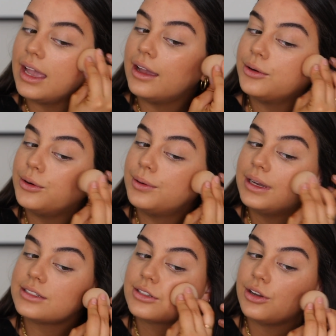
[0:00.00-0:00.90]
I
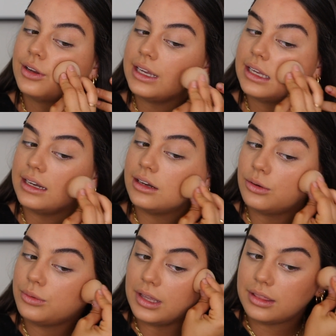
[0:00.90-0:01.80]
always go
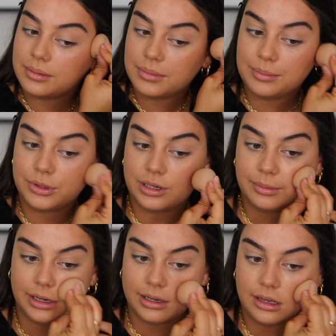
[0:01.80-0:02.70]
in with my beauty
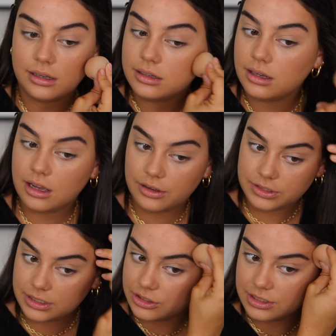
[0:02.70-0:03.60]
blender
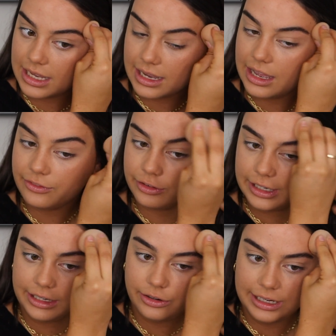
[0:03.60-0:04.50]
after just like
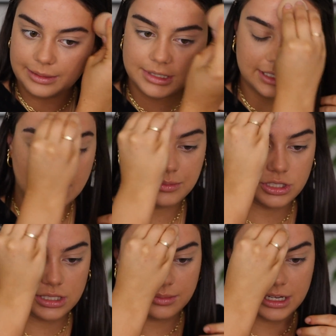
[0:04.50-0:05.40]
every cream step,
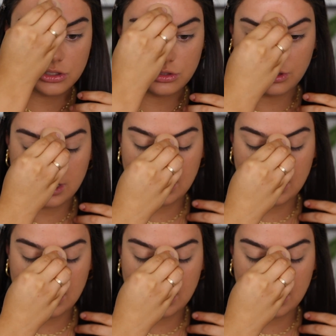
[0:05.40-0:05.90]
just to make sure that